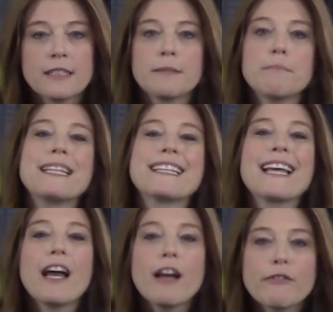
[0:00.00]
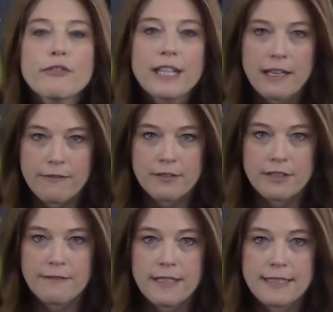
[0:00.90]
Make every effort
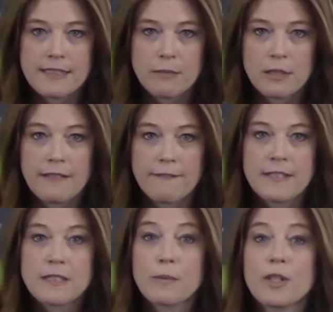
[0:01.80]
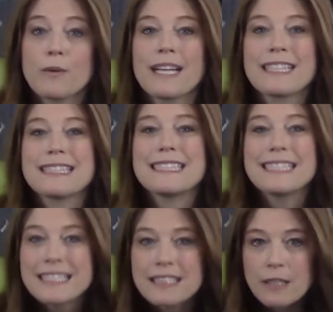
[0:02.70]
to find someone that fits what you
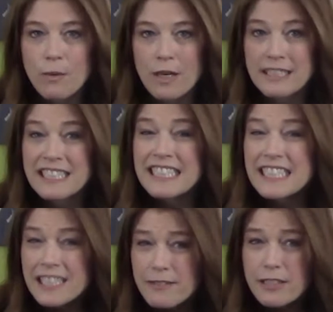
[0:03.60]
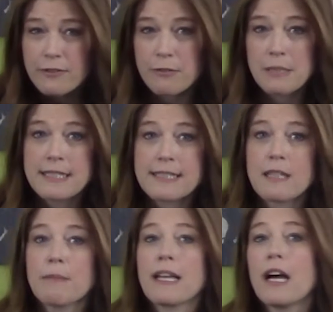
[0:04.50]
ideally want, even if it means
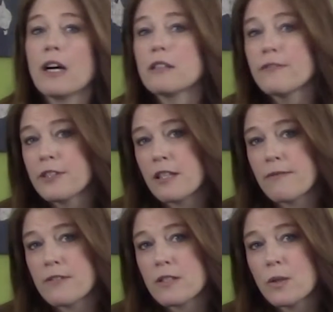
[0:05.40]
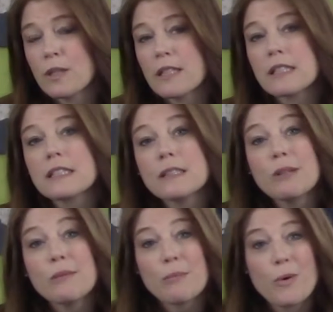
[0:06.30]
stepping out of your comfort zone a little
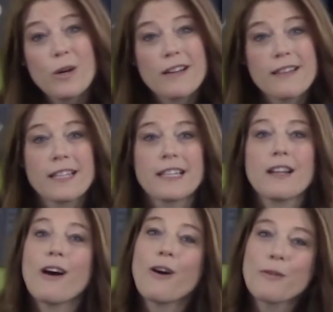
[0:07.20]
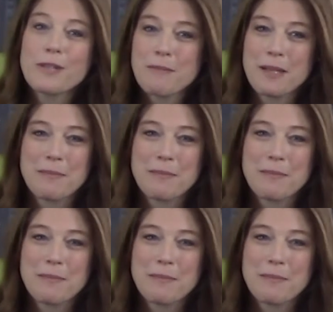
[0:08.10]
bit more than it already might